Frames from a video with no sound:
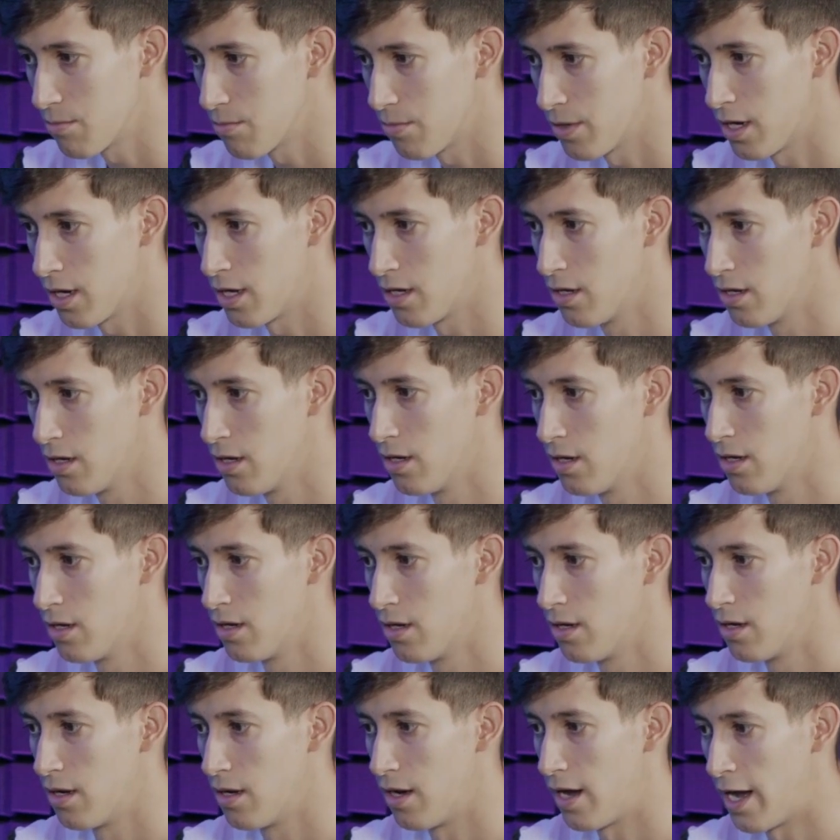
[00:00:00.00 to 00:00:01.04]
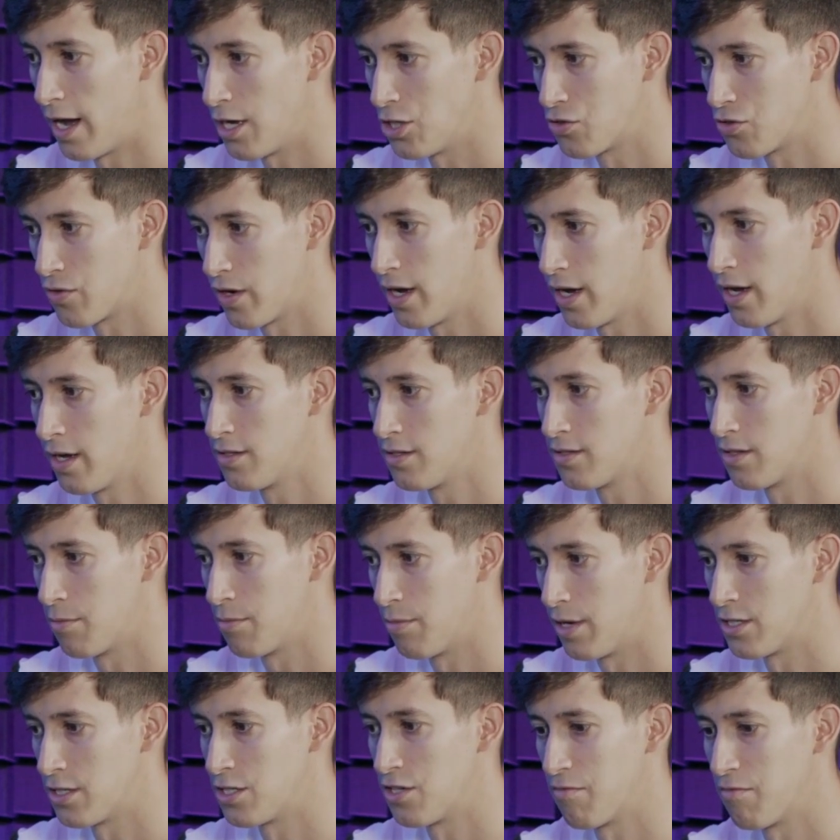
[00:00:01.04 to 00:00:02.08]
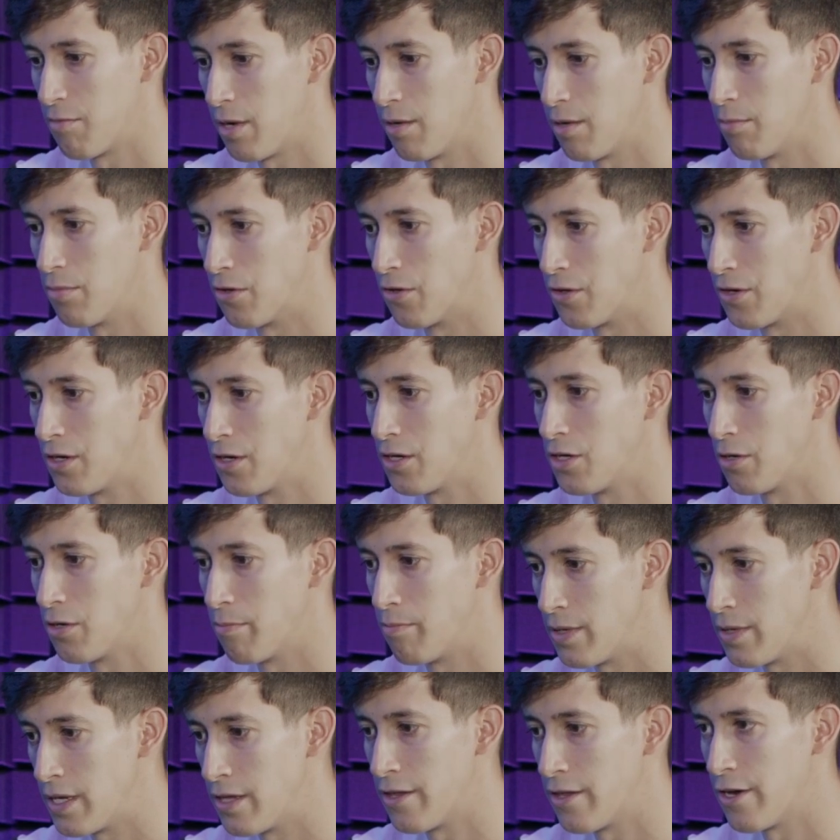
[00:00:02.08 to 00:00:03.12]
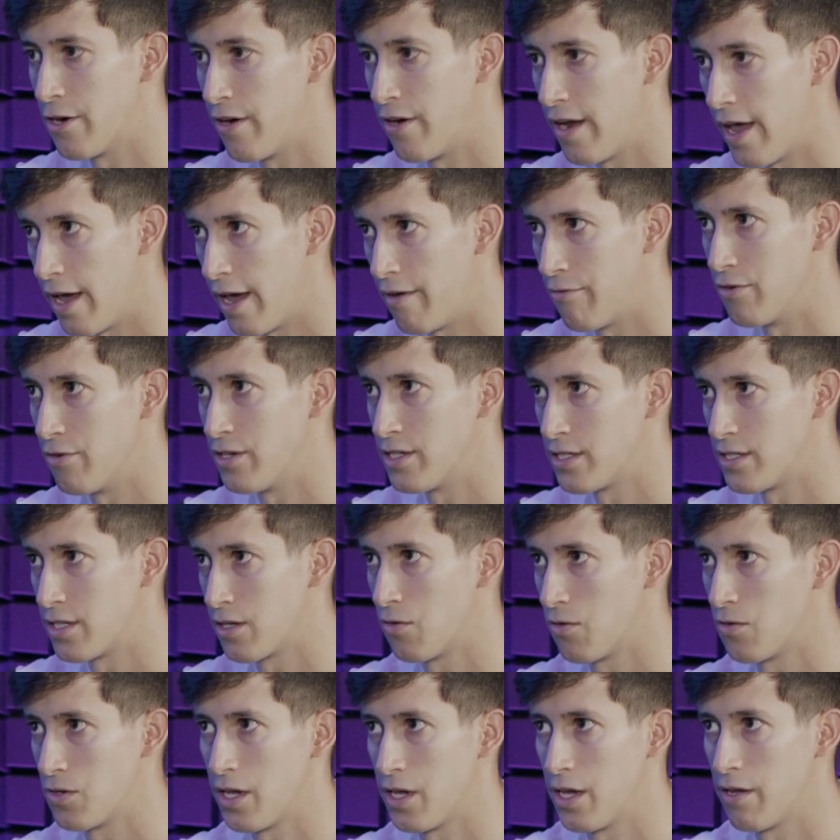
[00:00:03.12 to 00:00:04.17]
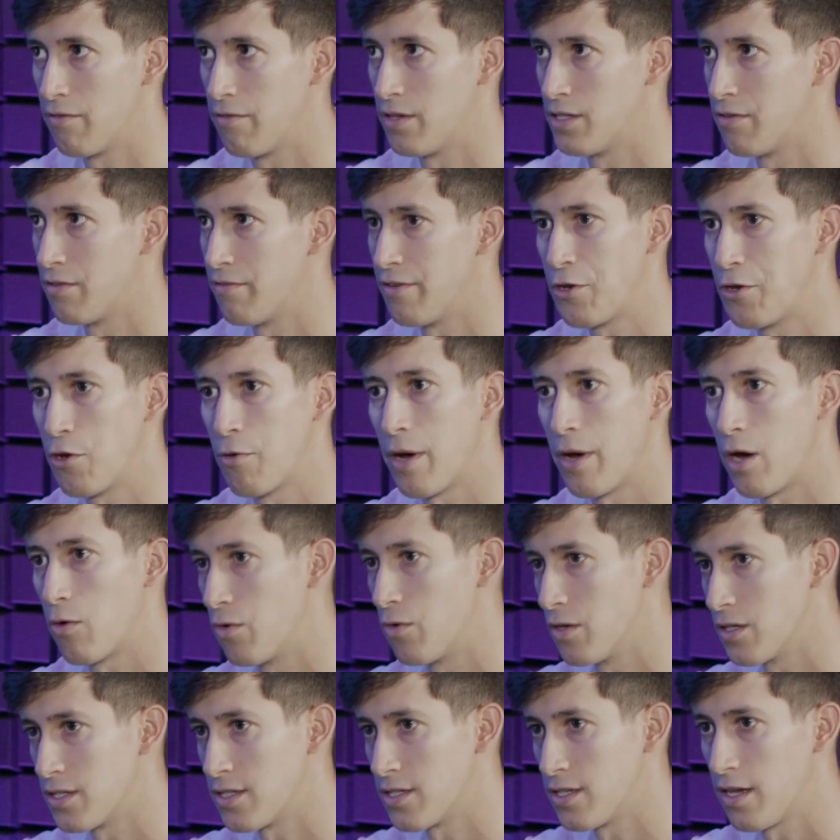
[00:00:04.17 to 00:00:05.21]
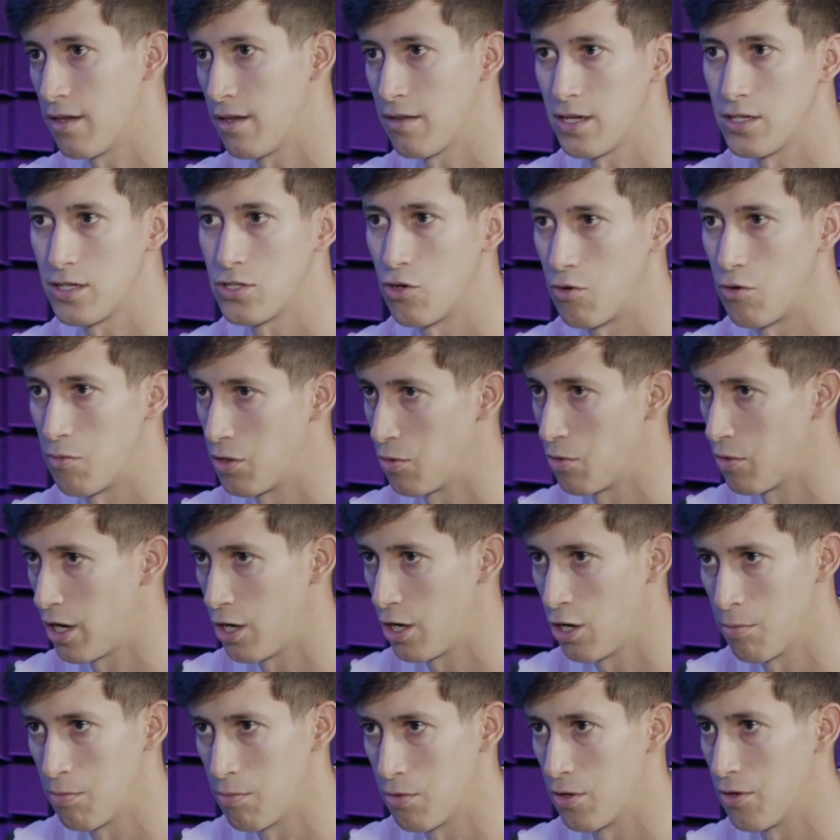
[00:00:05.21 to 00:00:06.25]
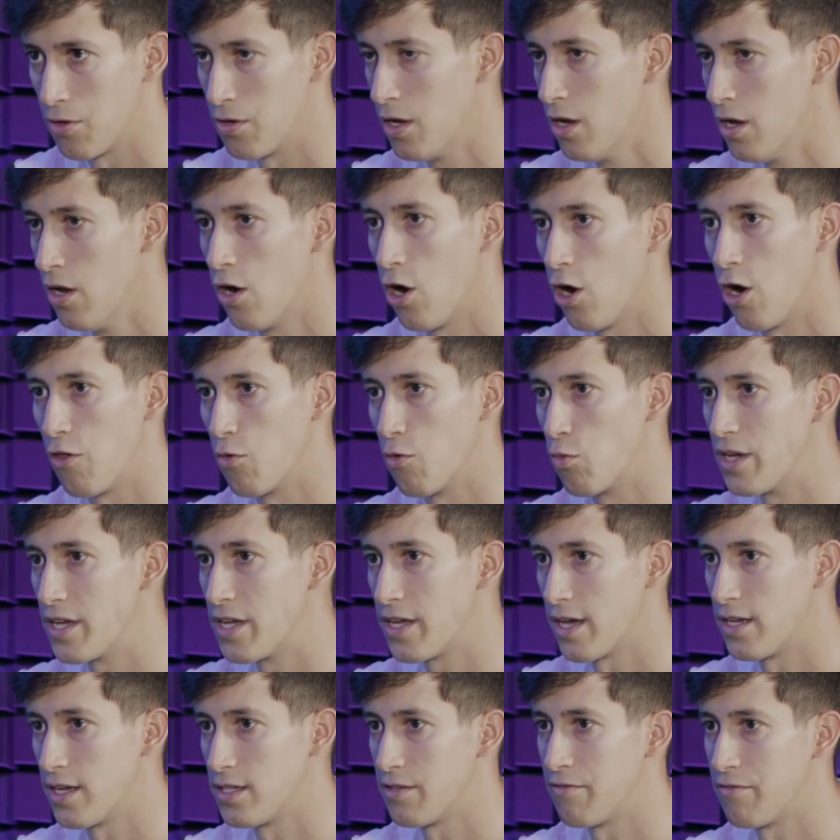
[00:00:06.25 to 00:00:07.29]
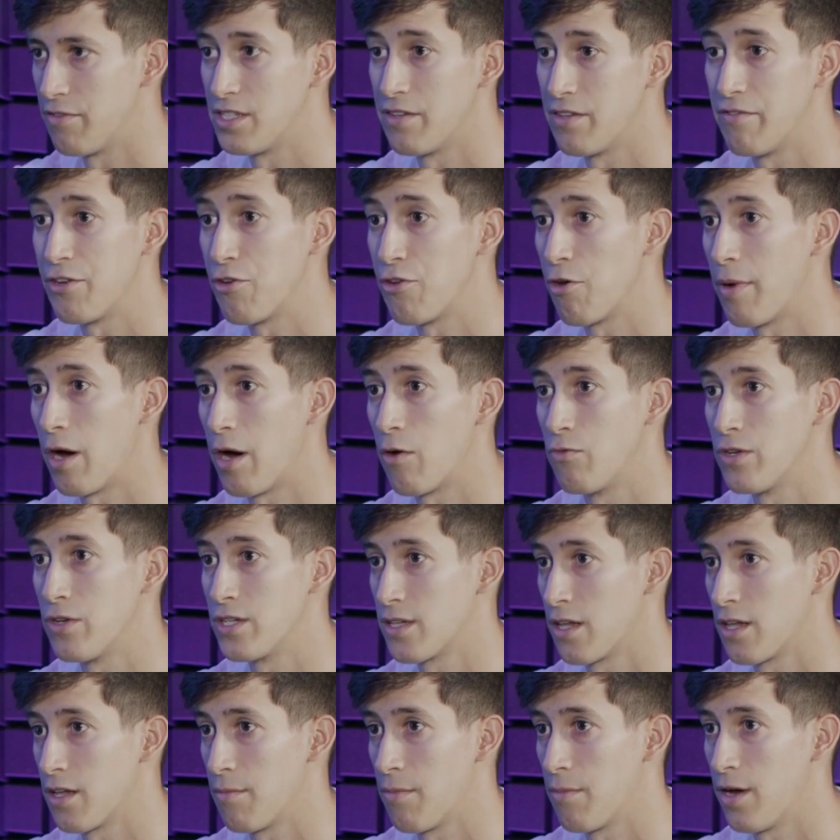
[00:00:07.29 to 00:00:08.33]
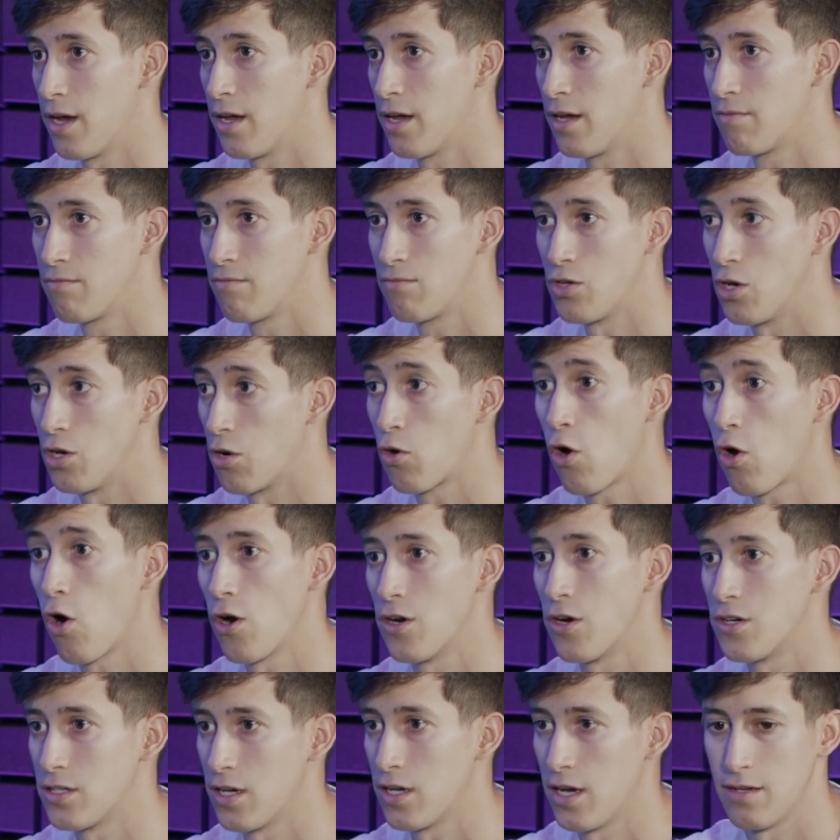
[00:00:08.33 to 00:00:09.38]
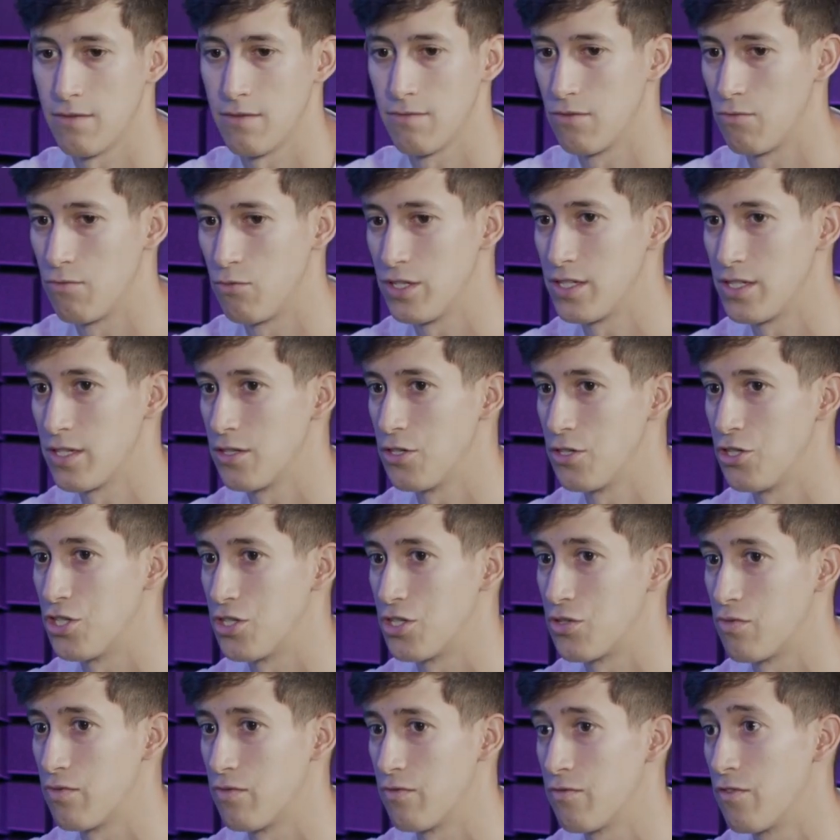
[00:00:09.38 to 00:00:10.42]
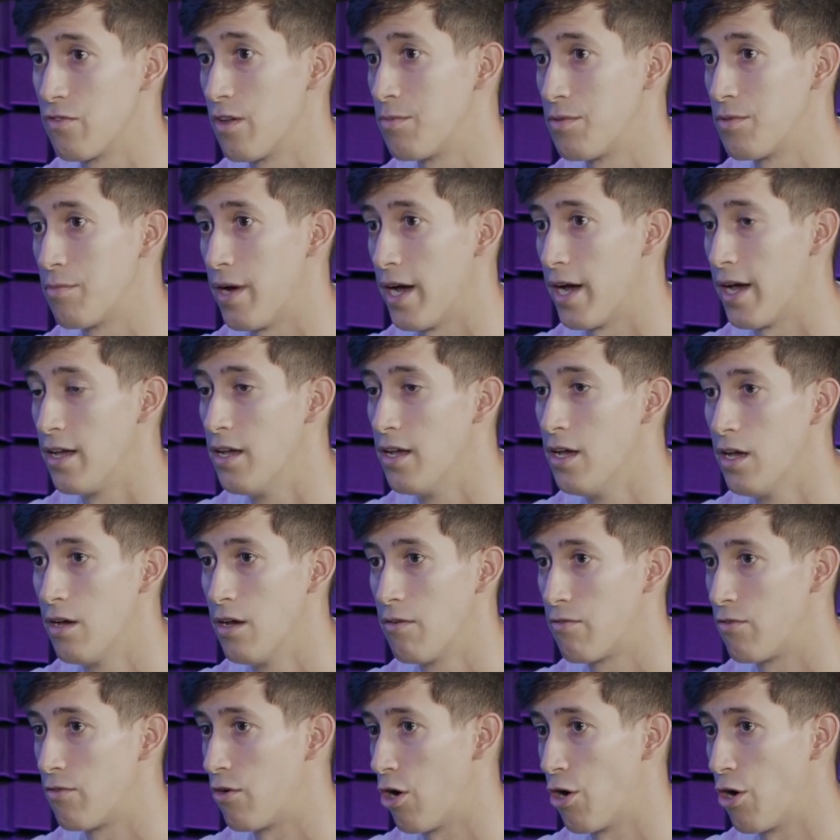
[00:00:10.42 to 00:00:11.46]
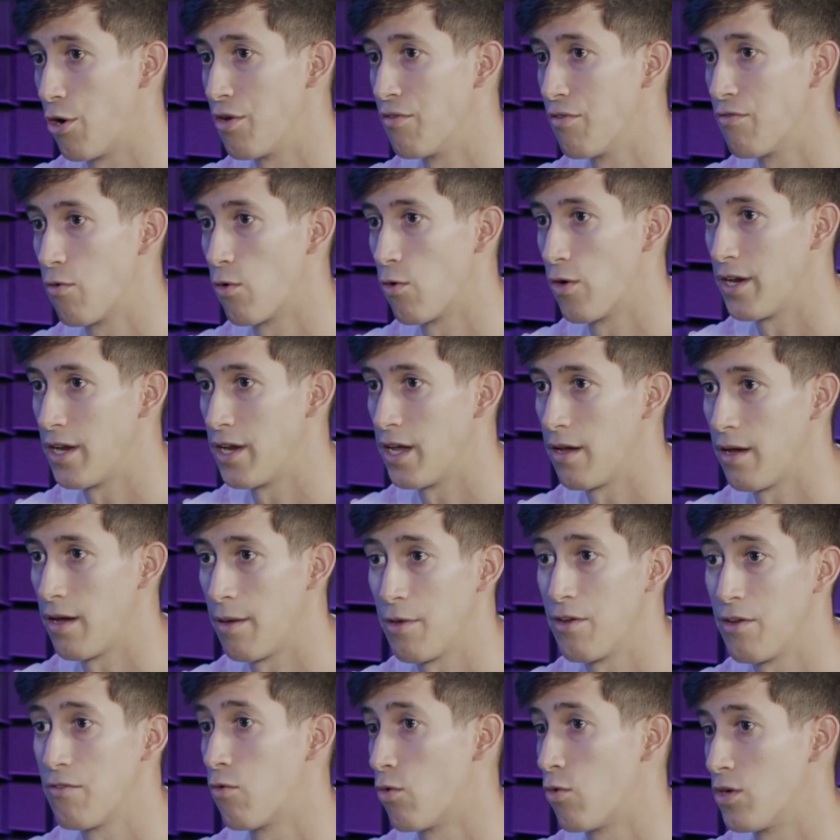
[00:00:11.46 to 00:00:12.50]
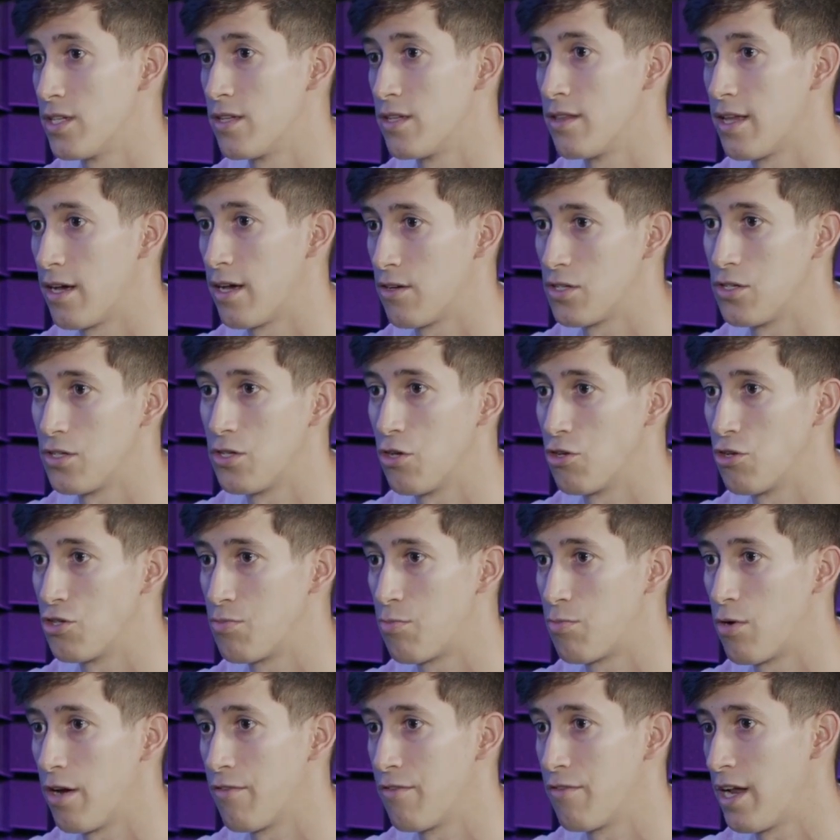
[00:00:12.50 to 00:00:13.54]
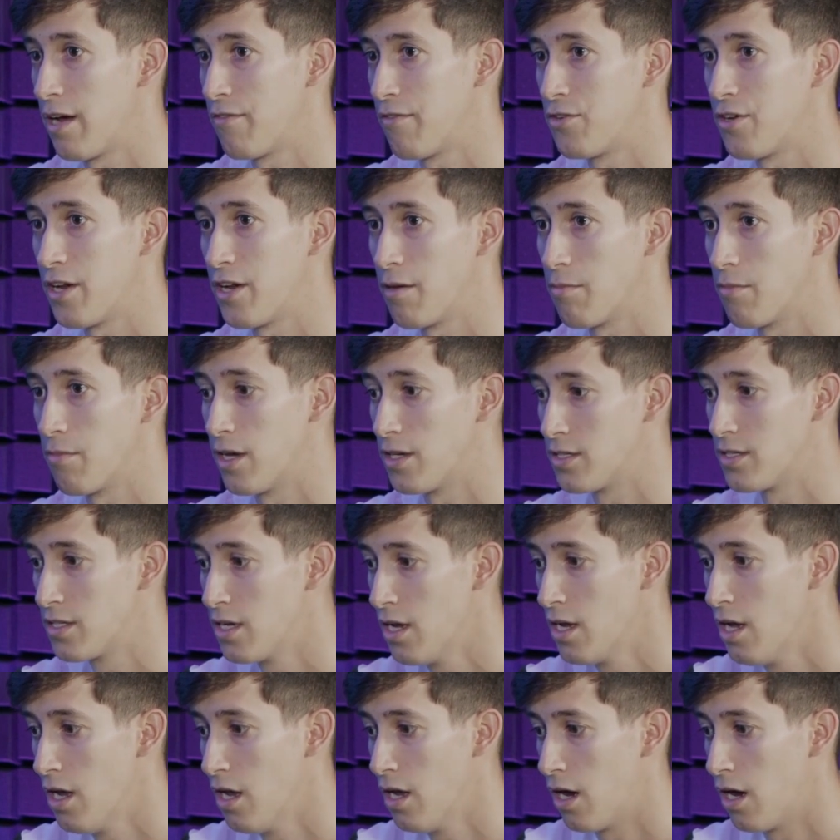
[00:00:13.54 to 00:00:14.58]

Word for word: but I try to the best of my ability to be there every single day. If it's a video about real estate, that's normally what I upload on the weekends. If it's a video about reselling my, you know, cars, I mm-hmm. recently just flipped my Ferrari 488. I made fourteen thousand dollars profit after eight months.